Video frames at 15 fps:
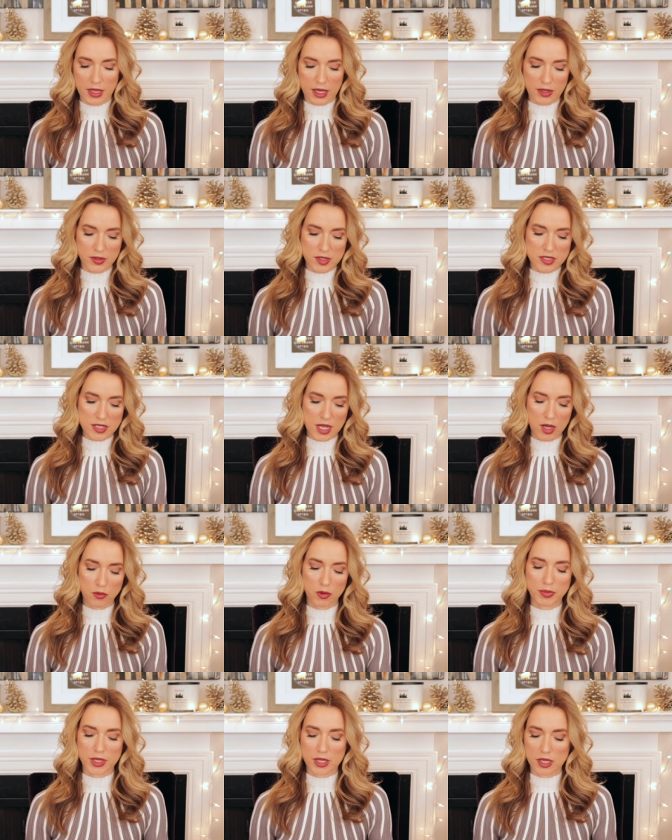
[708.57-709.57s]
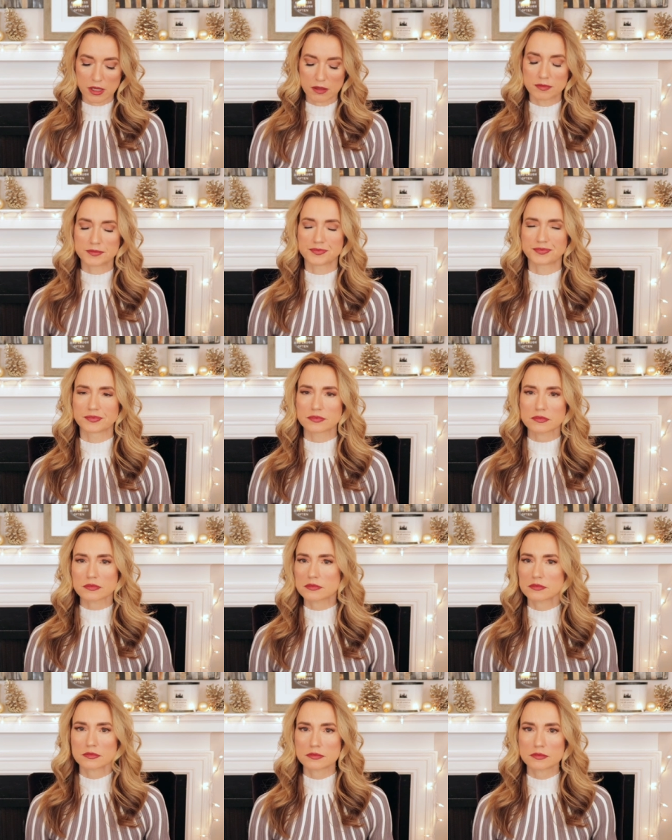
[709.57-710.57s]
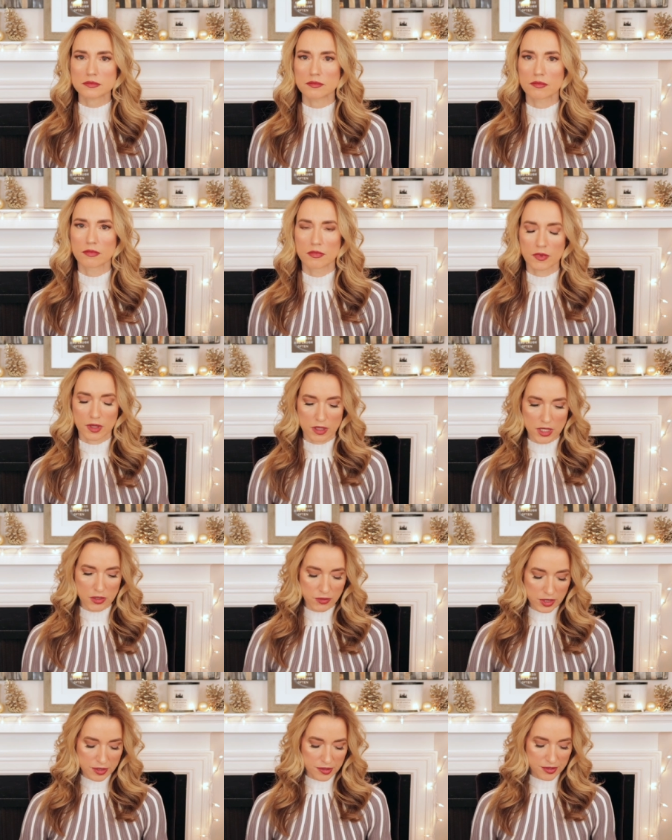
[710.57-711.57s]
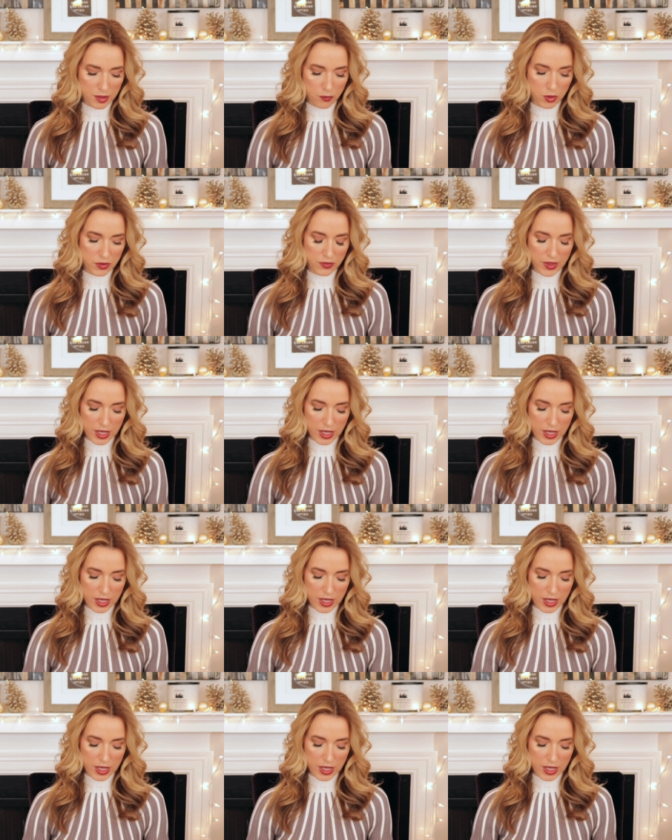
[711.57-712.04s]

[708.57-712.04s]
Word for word: And this I will be giving to someone.